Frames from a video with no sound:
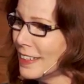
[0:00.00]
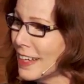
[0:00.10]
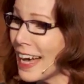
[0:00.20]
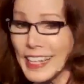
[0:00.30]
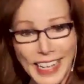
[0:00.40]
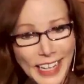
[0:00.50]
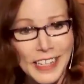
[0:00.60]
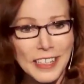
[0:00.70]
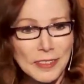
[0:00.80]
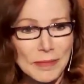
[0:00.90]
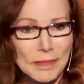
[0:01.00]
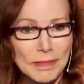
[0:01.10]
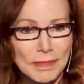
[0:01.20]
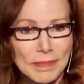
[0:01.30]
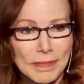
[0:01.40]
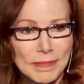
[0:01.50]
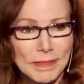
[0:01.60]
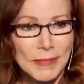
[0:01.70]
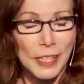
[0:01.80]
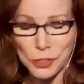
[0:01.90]
I get it.
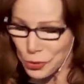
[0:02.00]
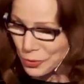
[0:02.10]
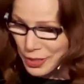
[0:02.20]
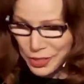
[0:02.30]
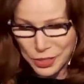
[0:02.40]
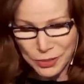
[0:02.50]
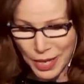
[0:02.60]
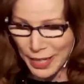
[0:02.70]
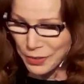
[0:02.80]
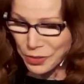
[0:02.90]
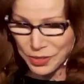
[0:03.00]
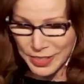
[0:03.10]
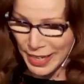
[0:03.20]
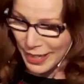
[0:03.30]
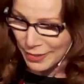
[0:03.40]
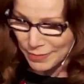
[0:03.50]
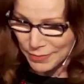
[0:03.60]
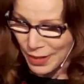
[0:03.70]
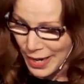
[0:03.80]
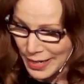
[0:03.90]
I truly do. I understand,
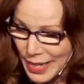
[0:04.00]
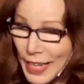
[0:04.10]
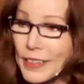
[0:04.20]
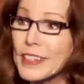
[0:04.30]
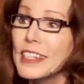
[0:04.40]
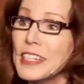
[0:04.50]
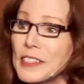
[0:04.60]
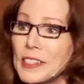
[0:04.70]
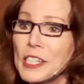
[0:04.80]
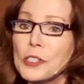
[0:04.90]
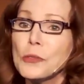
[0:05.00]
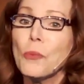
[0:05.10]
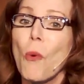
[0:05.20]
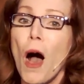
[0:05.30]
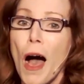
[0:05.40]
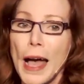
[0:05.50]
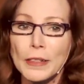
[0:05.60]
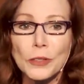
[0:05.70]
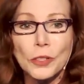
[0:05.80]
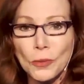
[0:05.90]
right? This is why.
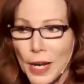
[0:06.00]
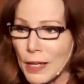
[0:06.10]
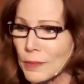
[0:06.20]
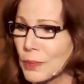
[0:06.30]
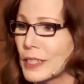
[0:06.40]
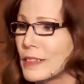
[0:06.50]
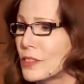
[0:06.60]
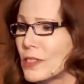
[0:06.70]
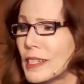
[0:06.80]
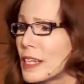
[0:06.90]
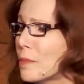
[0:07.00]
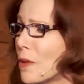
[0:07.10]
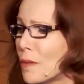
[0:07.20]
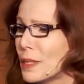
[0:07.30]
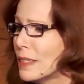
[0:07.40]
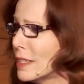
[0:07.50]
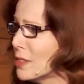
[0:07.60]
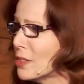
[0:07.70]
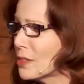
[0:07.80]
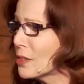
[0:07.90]
Look around, please. Just take a moment and
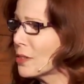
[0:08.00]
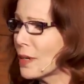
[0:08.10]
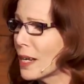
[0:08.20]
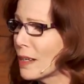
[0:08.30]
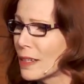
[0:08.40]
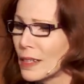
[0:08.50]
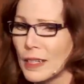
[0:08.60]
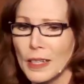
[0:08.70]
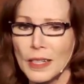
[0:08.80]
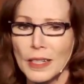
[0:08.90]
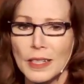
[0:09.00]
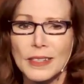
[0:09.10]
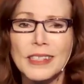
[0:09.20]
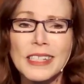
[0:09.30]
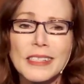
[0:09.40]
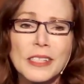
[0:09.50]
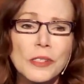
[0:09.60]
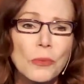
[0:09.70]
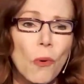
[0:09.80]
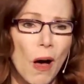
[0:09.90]
just look around. This
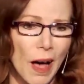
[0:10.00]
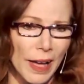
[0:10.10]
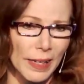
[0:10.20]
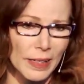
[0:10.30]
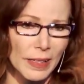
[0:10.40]
is why.